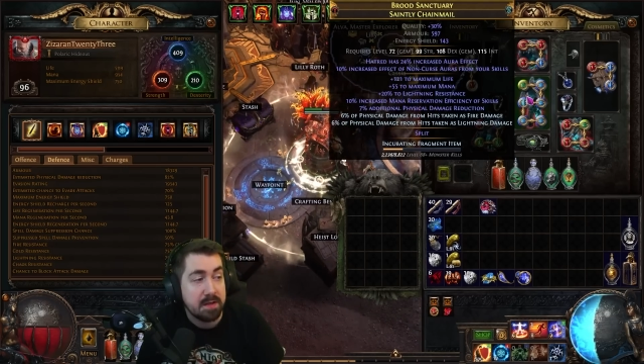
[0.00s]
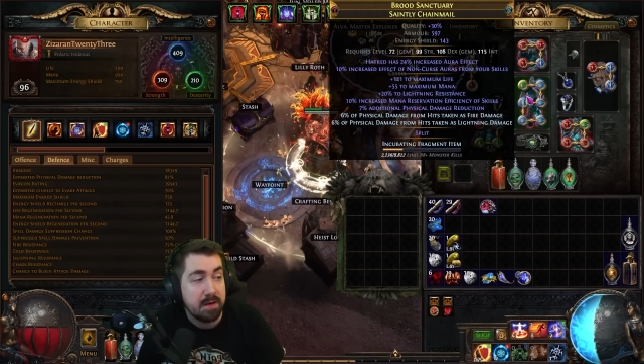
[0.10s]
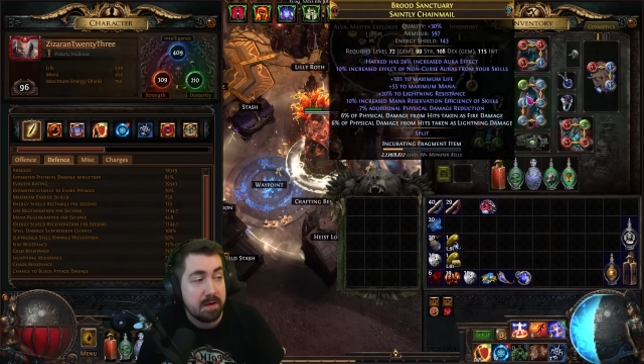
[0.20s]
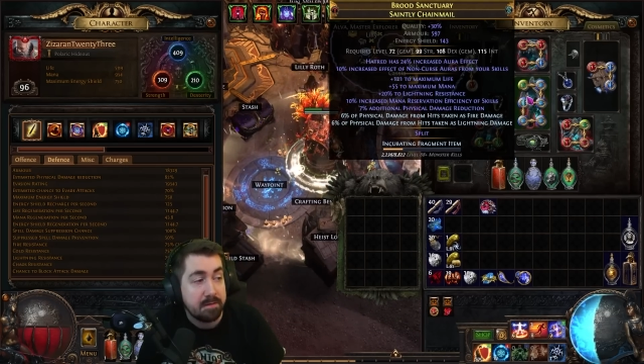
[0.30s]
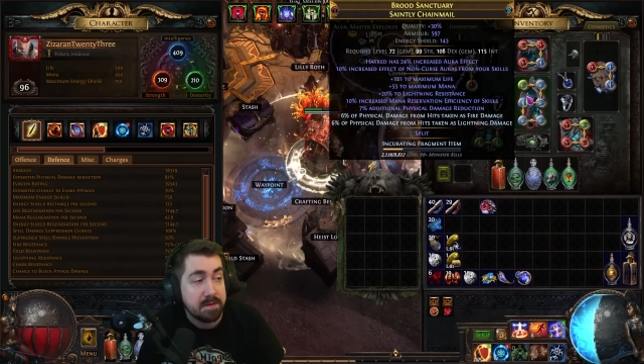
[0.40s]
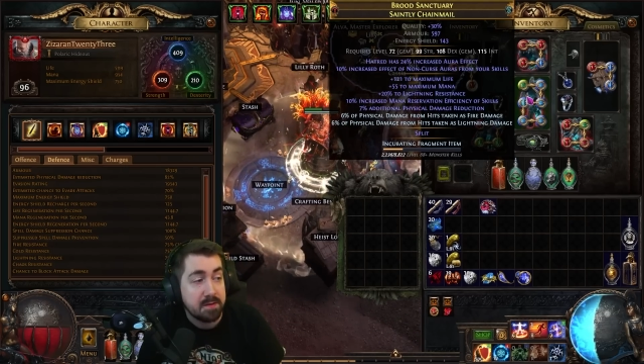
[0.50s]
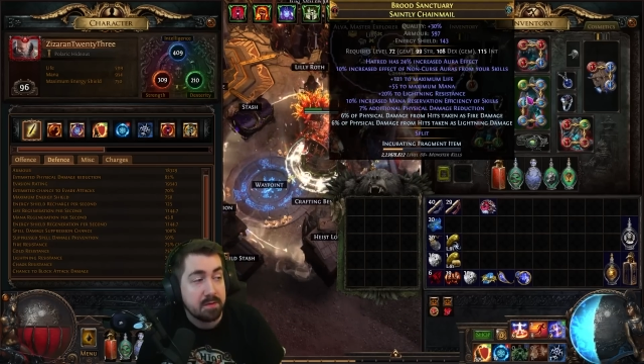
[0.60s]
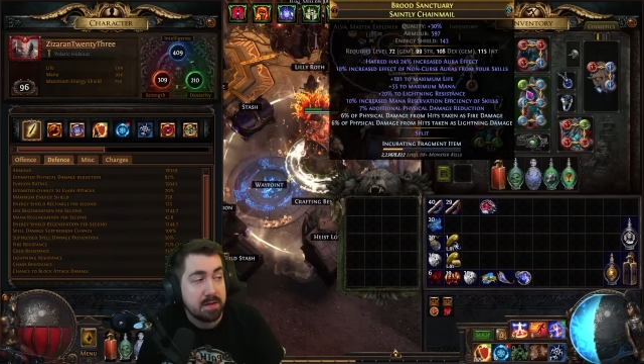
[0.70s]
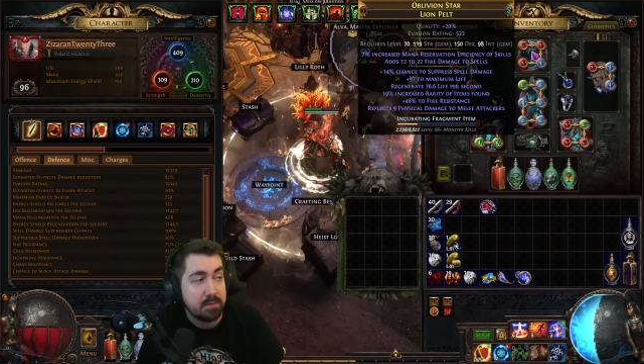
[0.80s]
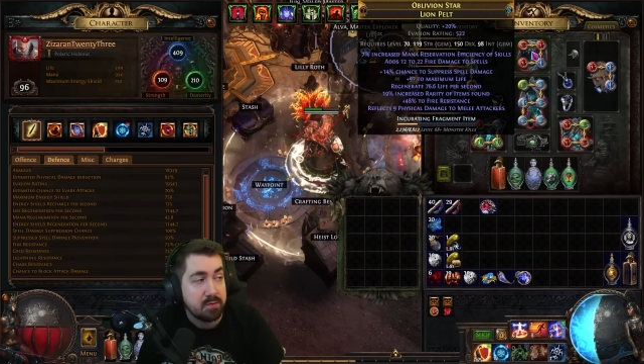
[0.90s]

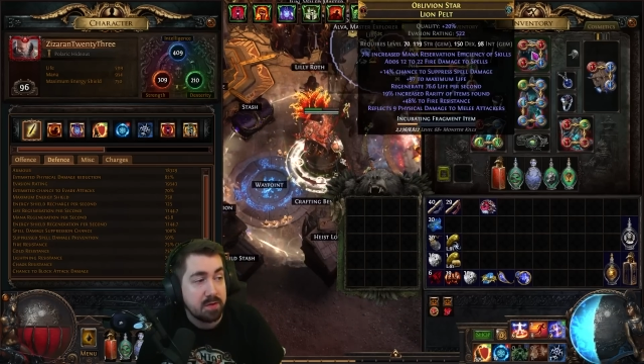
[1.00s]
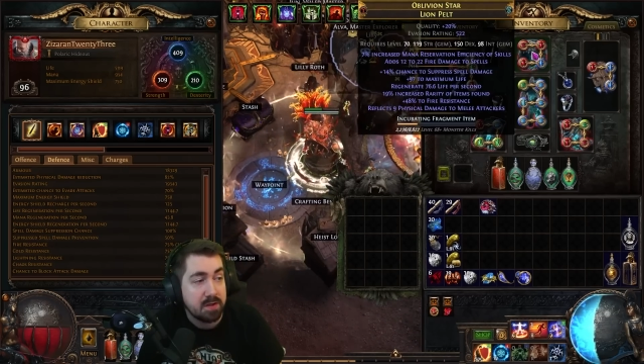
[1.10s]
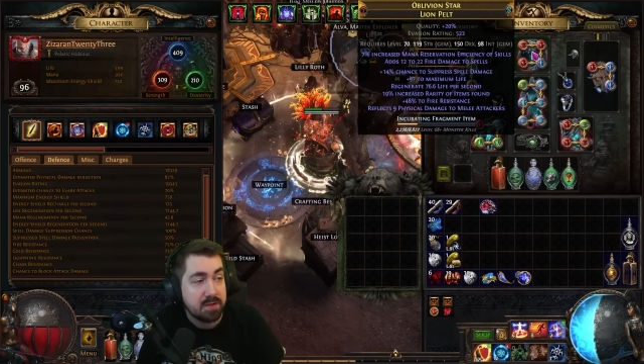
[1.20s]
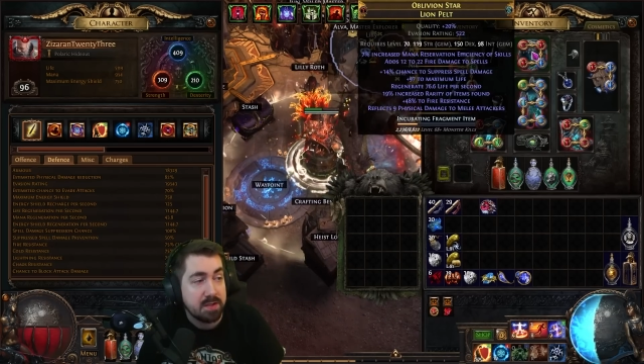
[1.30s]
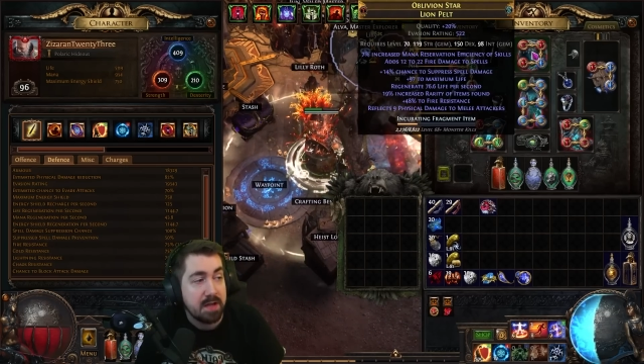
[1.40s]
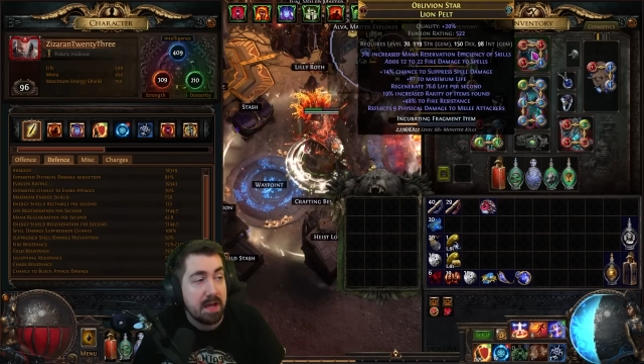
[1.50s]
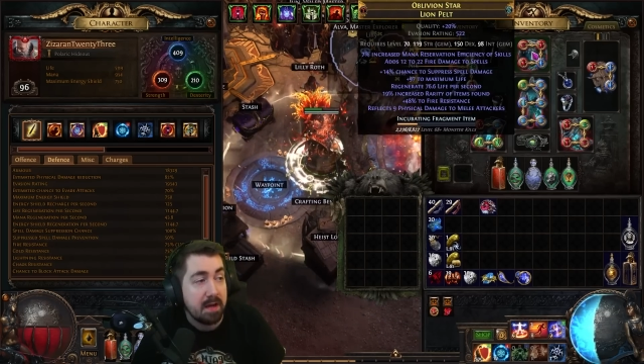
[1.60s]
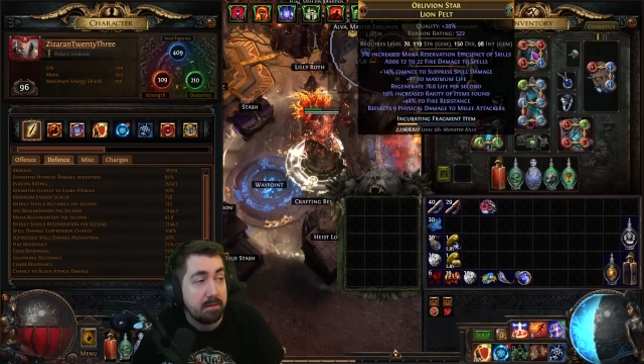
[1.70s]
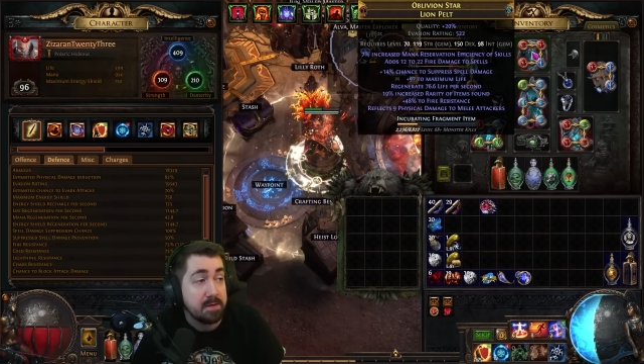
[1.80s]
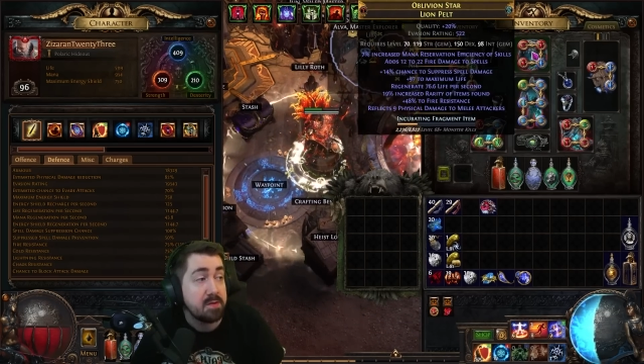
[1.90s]
physical damage reduction
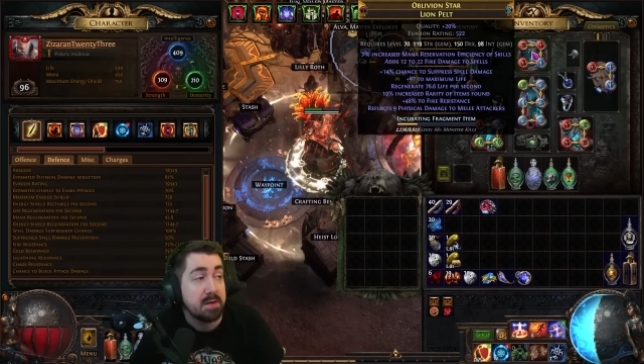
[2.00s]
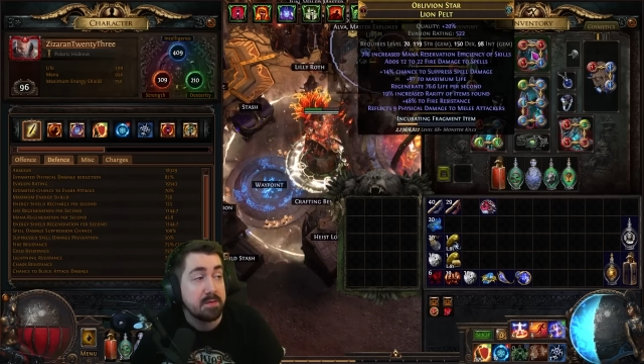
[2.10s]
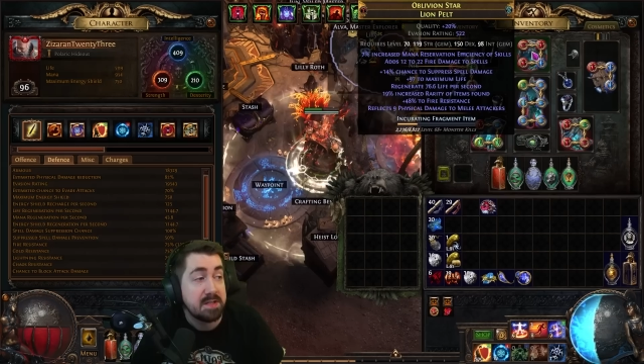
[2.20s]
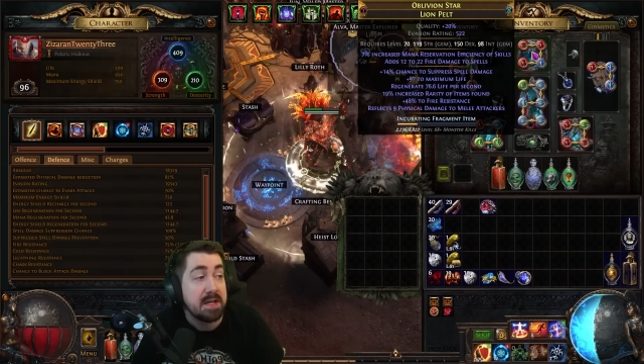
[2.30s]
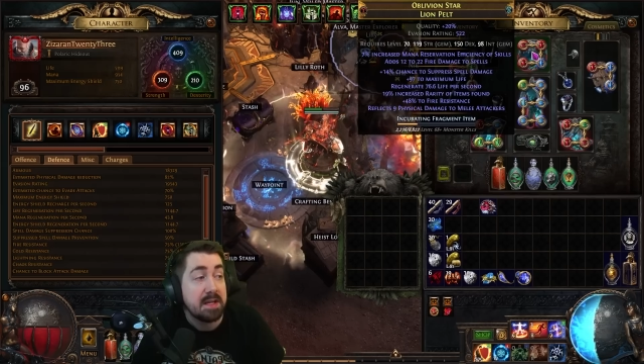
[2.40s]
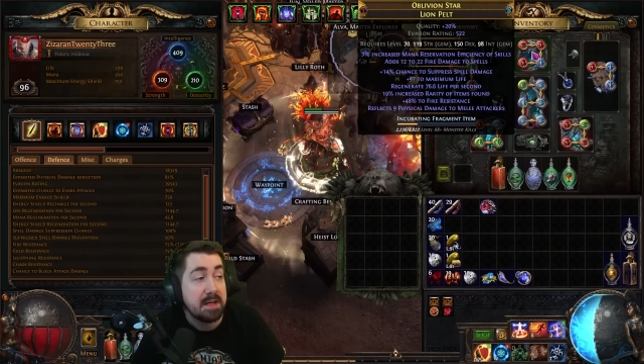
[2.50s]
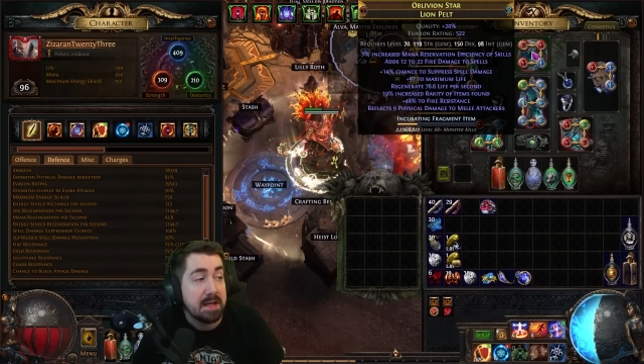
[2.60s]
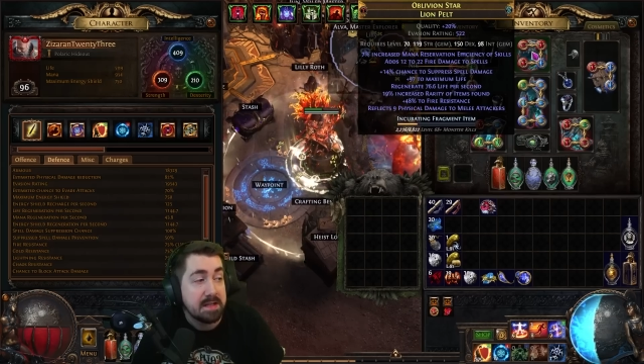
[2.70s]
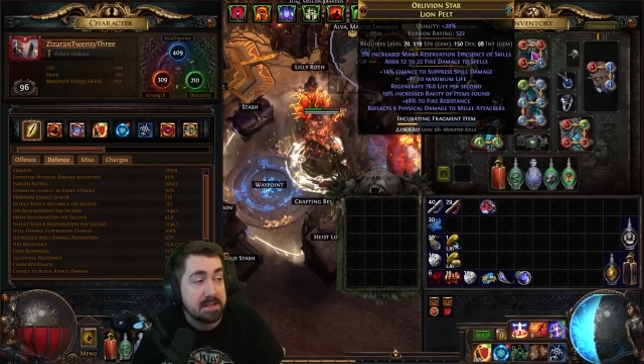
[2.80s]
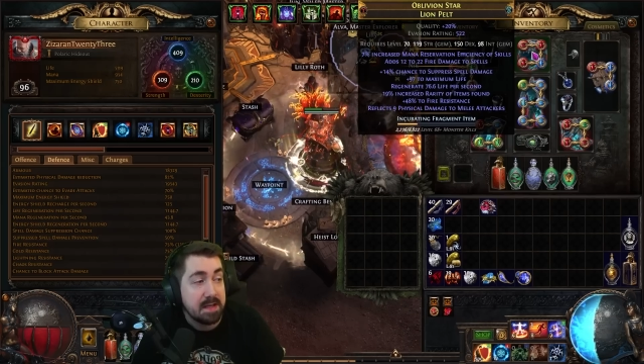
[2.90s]
and physical damage taken
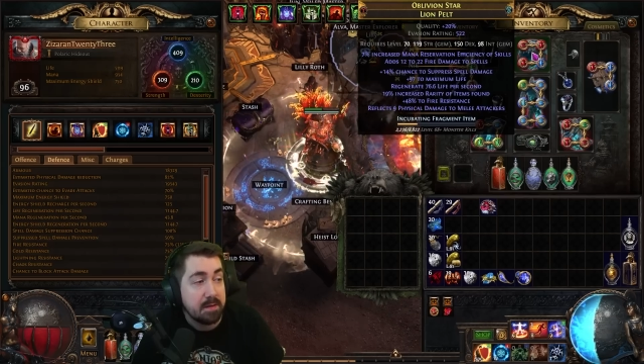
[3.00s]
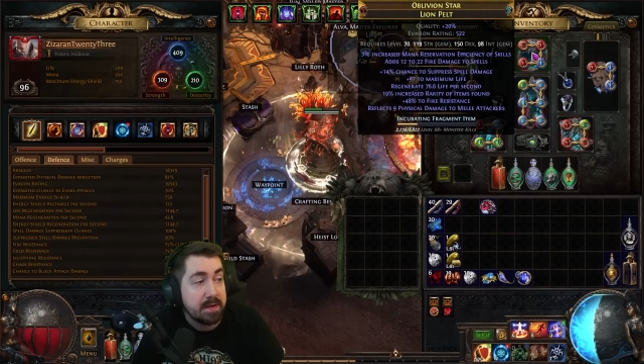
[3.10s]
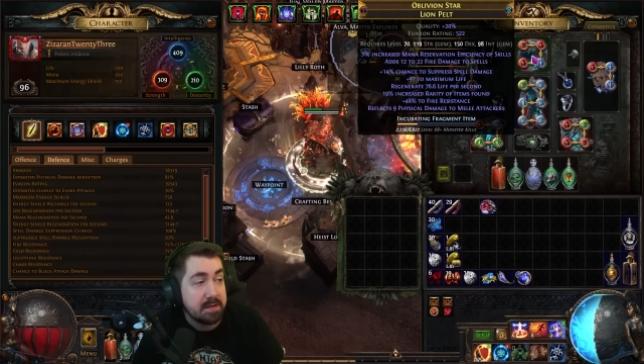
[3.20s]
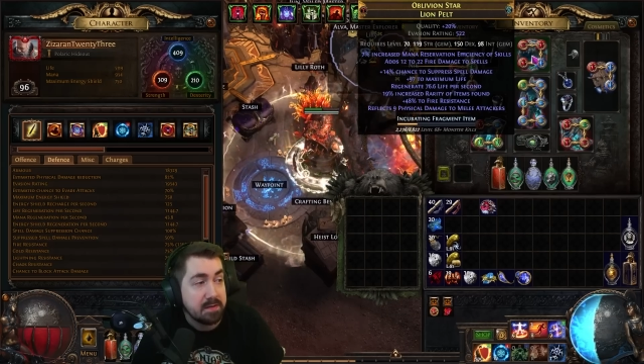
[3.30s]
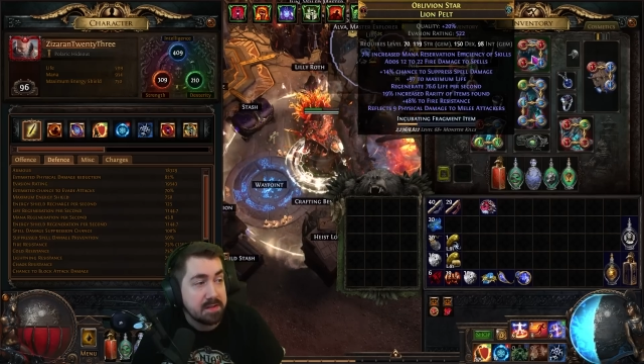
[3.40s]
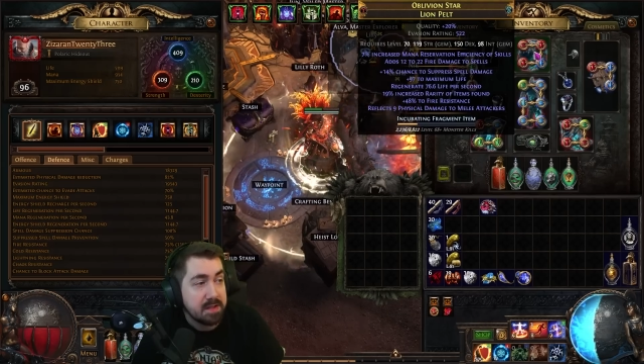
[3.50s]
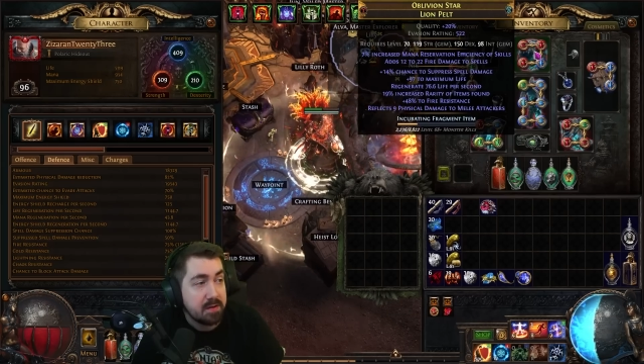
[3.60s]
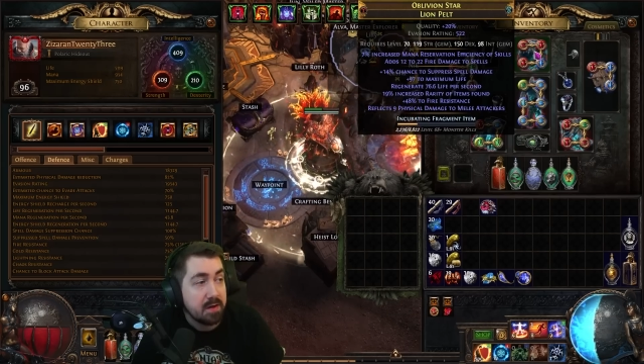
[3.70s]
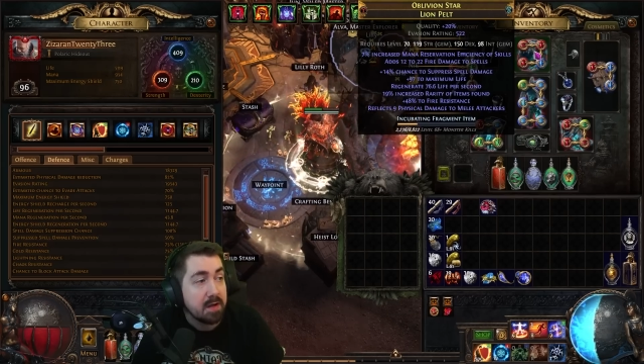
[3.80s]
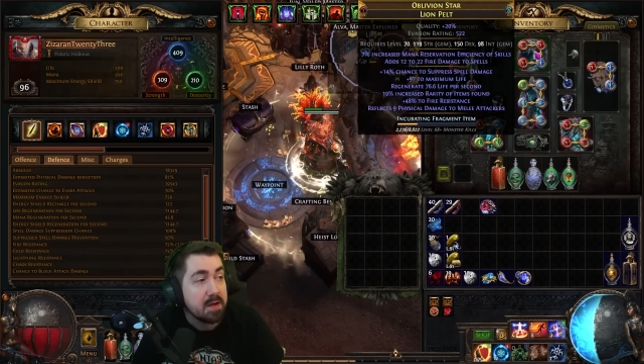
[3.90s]
as elemental, etc.